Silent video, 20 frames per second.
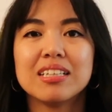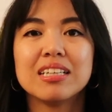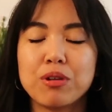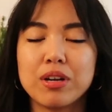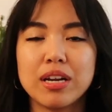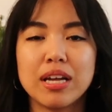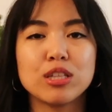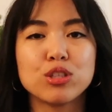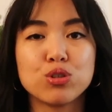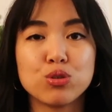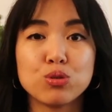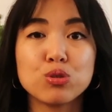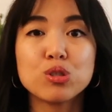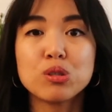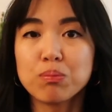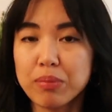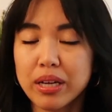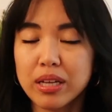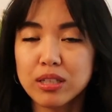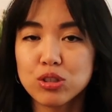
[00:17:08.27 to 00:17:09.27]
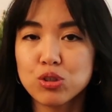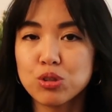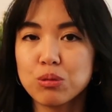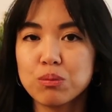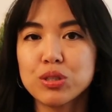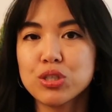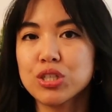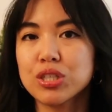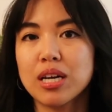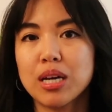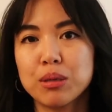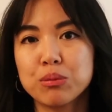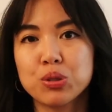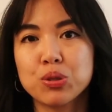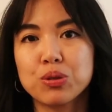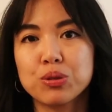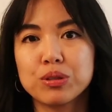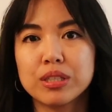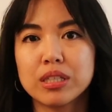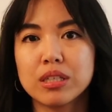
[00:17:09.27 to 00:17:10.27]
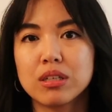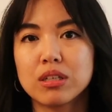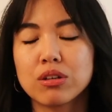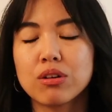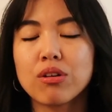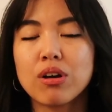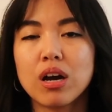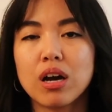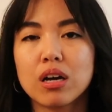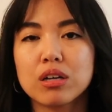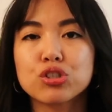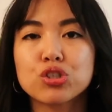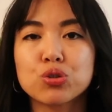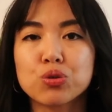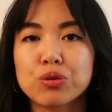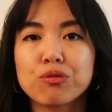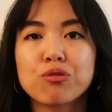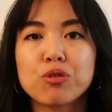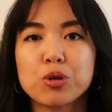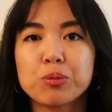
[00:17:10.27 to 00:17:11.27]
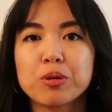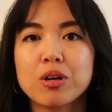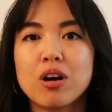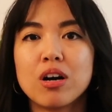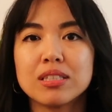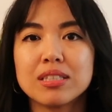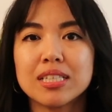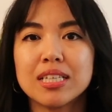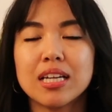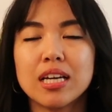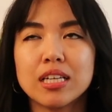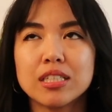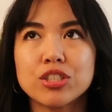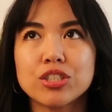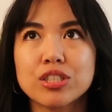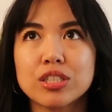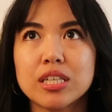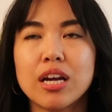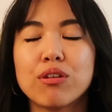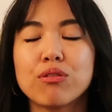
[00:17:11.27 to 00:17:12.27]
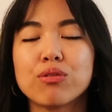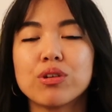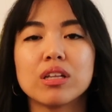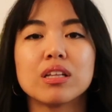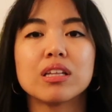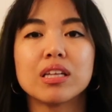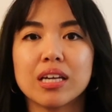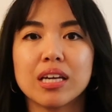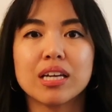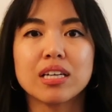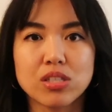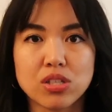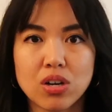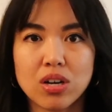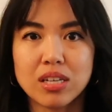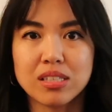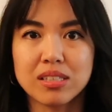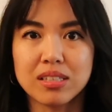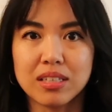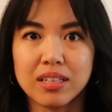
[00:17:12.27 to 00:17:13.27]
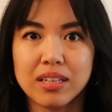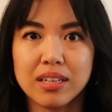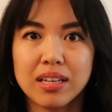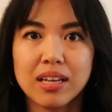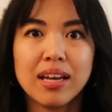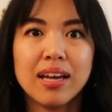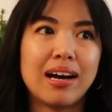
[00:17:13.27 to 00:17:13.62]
When I do spend too much time scrolling on uh, short form content, I just get really exhausted.